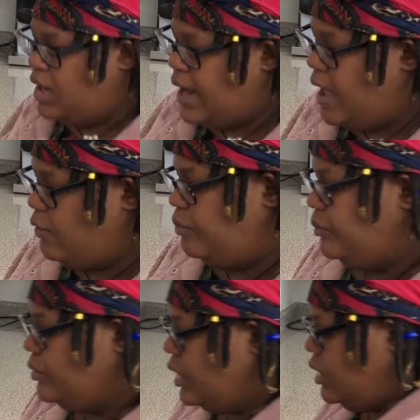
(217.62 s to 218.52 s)
Now,
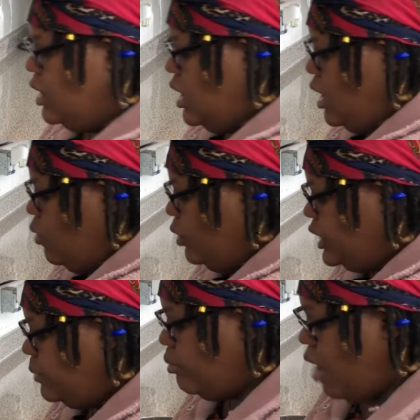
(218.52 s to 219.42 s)
with
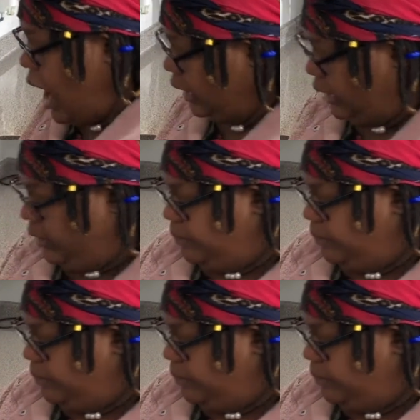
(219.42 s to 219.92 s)
the broccoli,